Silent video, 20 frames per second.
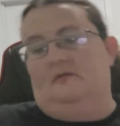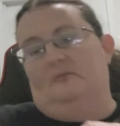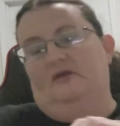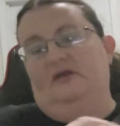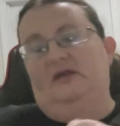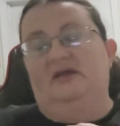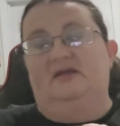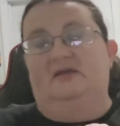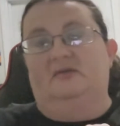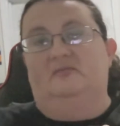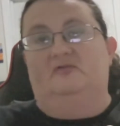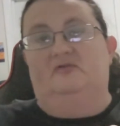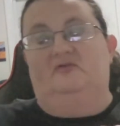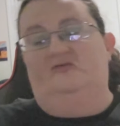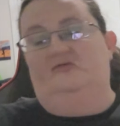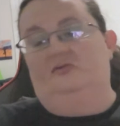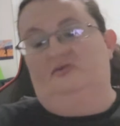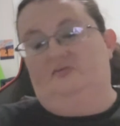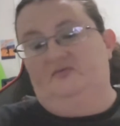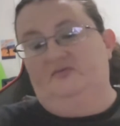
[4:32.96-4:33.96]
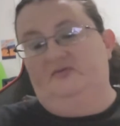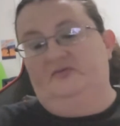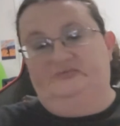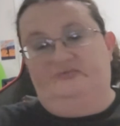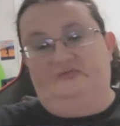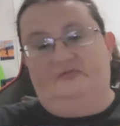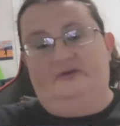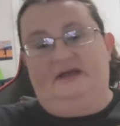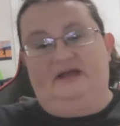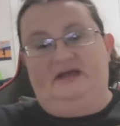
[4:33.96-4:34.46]
may end up just using them
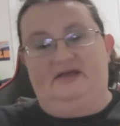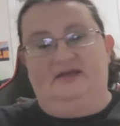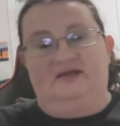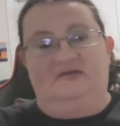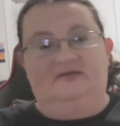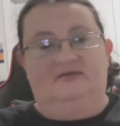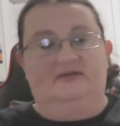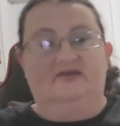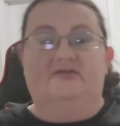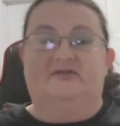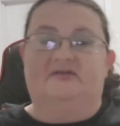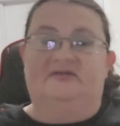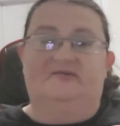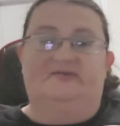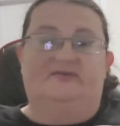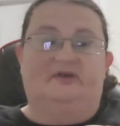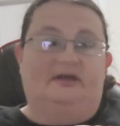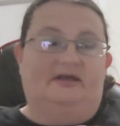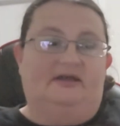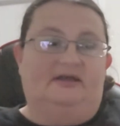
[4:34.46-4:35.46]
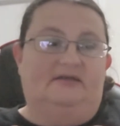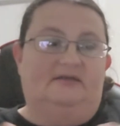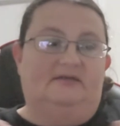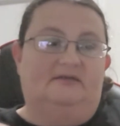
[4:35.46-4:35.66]
for packing like they're designed.